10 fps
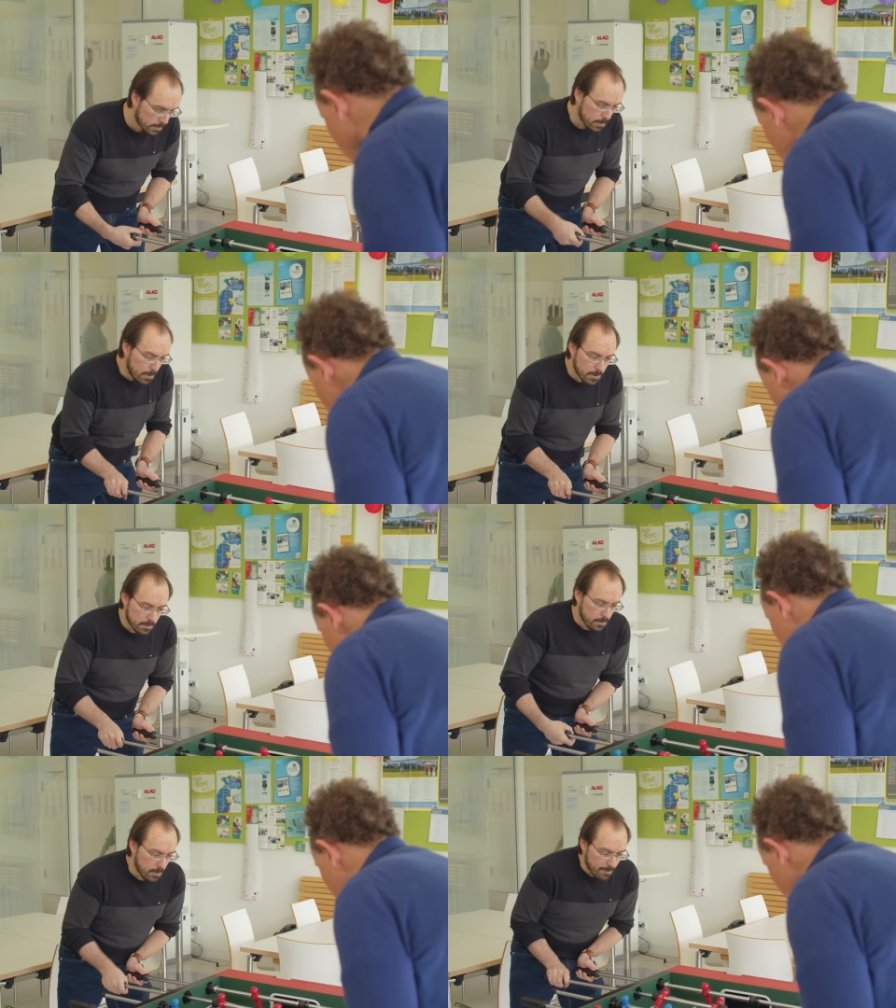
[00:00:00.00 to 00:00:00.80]
where
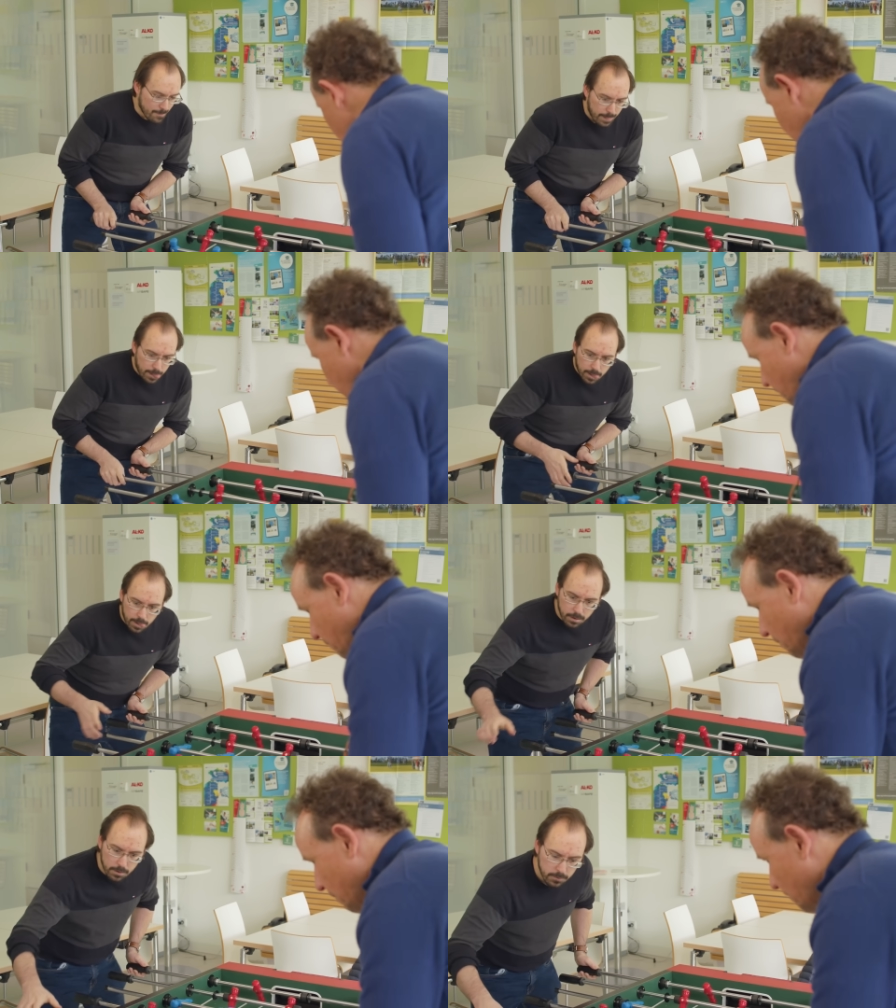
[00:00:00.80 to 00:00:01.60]
Matteo
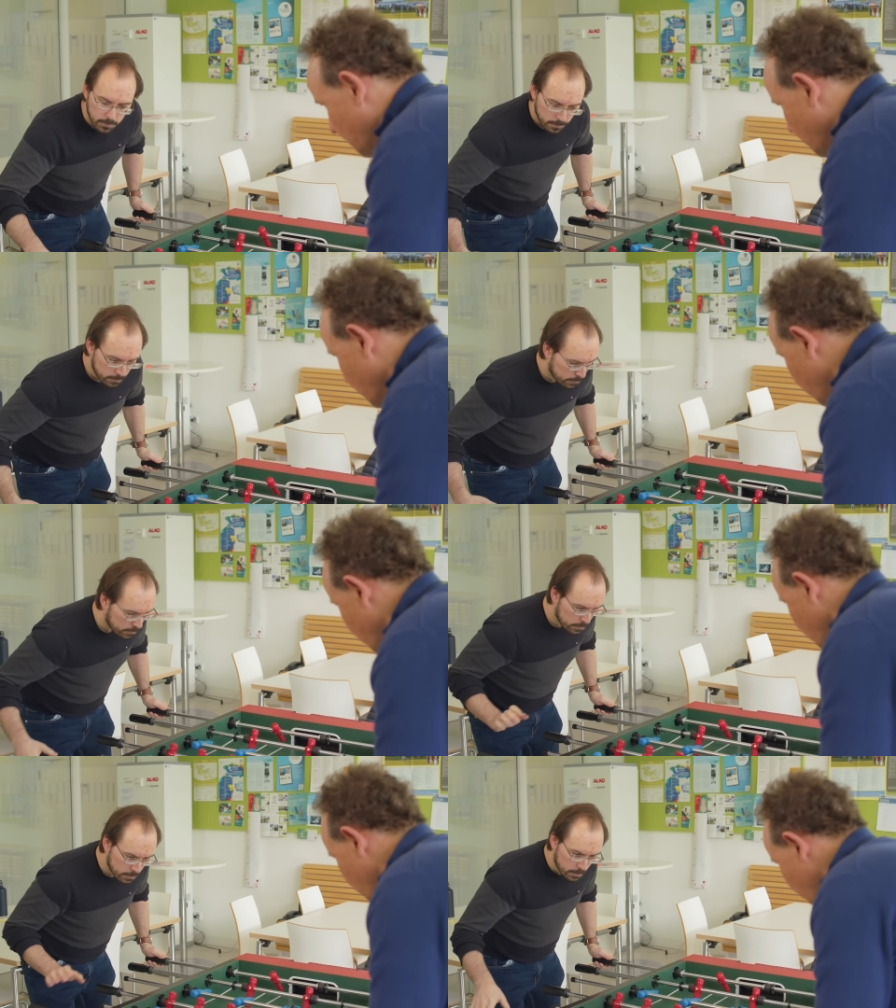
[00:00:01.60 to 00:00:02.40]
originally worked as a
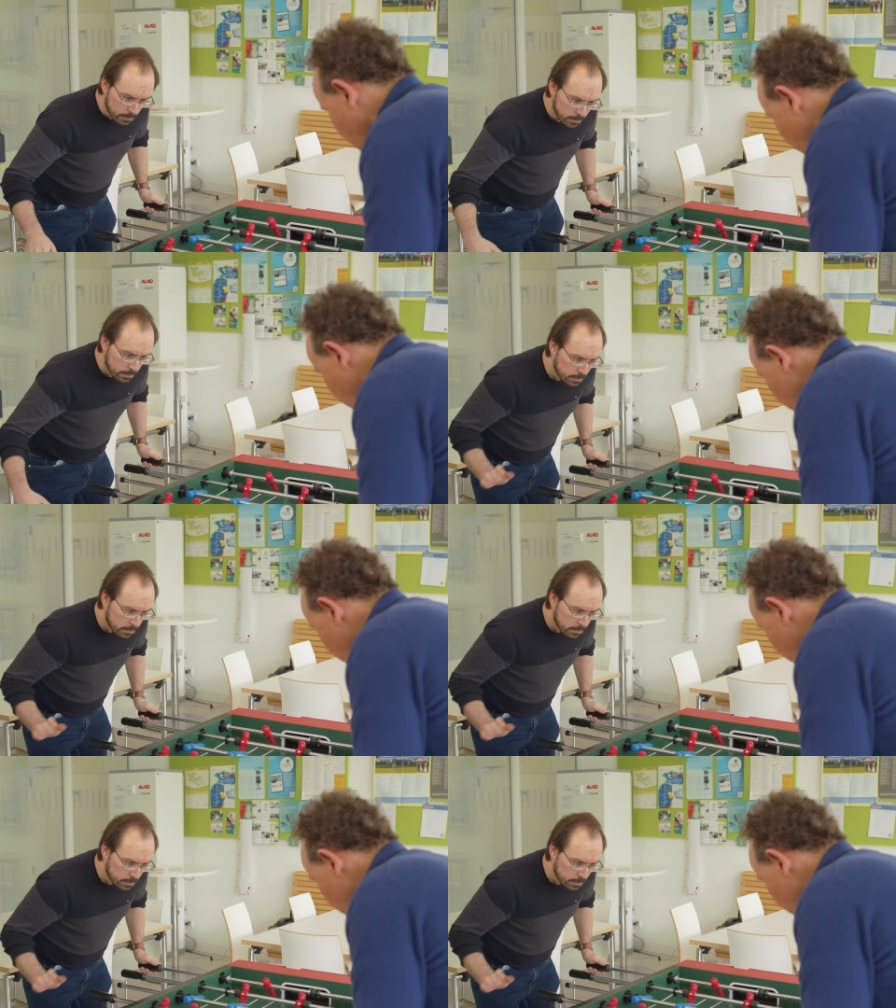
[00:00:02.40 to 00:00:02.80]
technician,